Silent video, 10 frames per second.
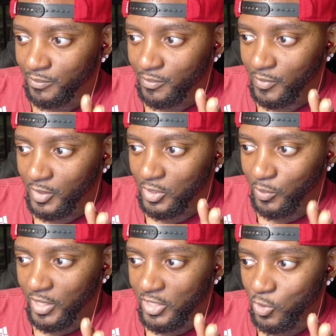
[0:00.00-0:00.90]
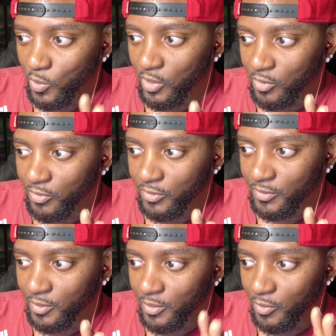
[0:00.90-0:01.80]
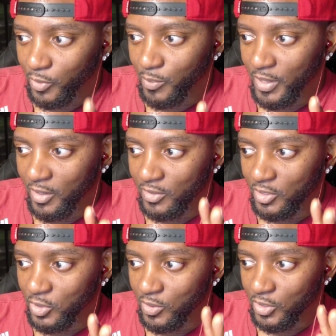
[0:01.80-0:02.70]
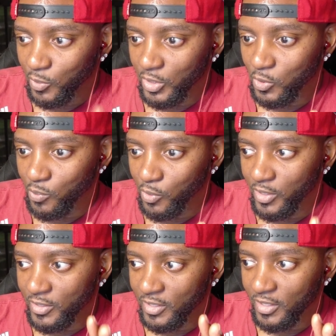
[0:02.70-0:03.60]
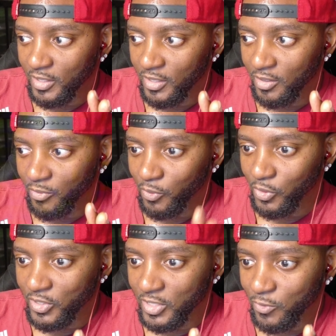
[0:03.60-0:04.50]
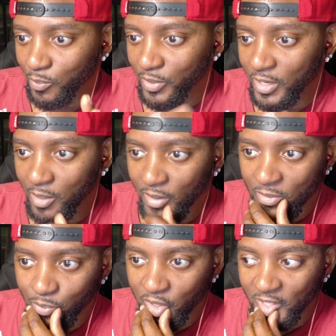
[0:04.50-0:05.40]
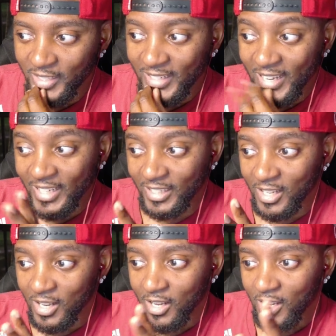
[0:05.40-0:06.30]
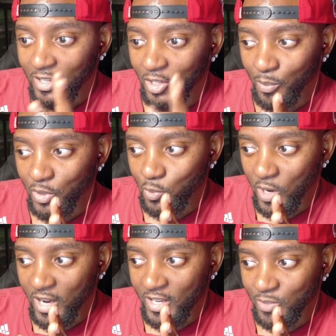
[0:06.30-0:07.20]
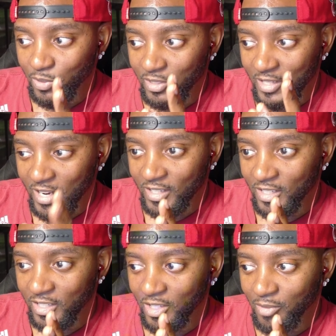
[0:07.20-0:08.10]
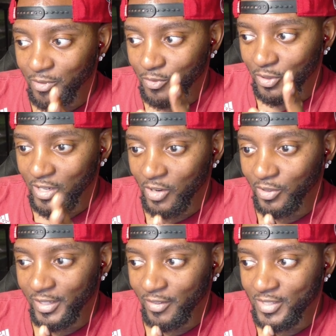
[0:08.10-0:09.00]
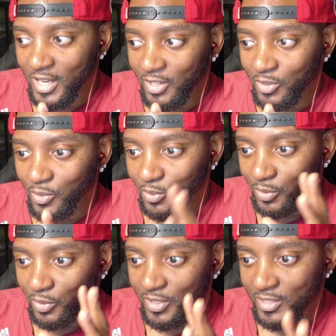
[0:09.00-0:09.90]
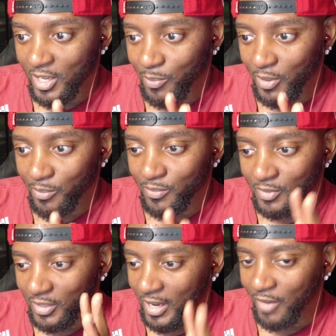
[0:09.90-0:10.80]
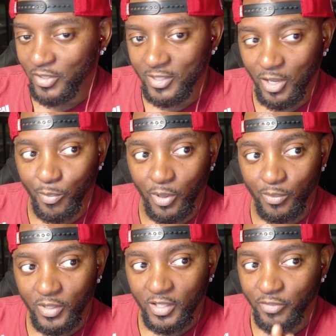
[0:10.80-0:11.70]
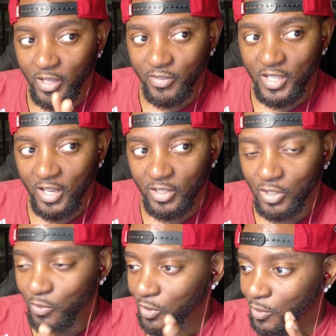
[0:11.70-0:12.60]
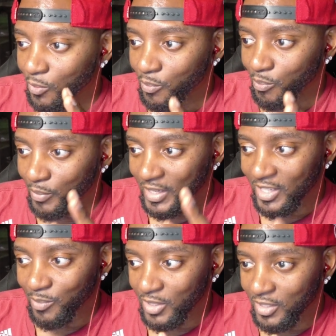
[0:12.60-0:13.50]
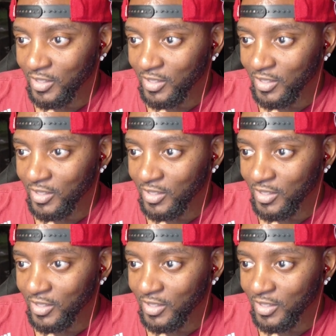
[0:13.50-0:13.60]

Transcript: So we got 12 rebounds and 22 points and 4 assists from Bam. That's a pretty good night numbers wise, but not good enough if you're not going to have Tyler Hero. You're going to step up. You have to step up. If you have Tyler Hero, maybe